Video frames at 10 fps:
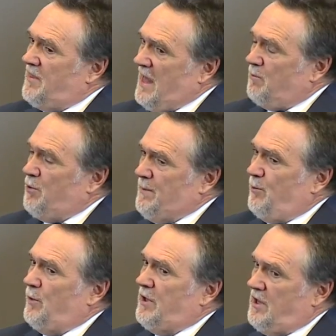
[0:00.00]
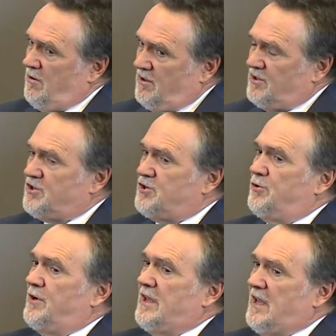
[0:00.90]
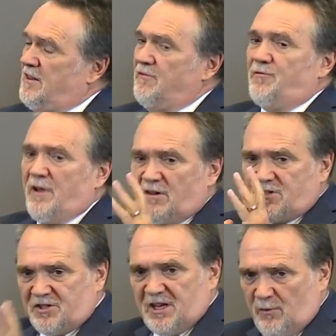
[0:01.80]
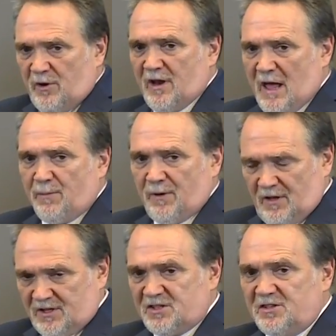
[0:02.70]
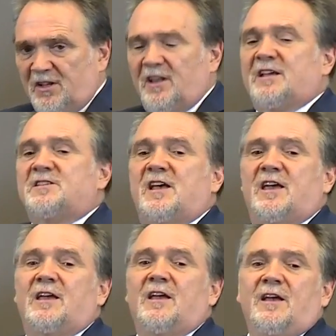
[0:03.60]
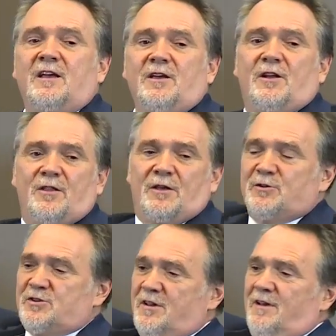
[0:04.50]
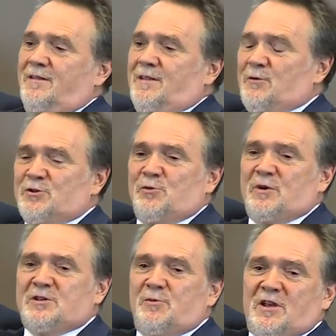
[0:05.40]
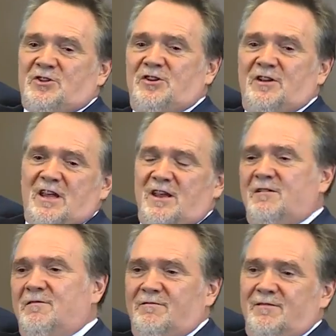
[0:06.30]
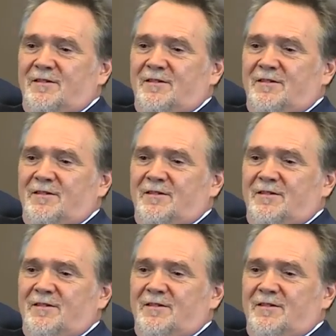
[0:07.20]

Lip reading: that people were hearing the story in the very city where it happened. This is not like saying, you know, there was a resurrection in,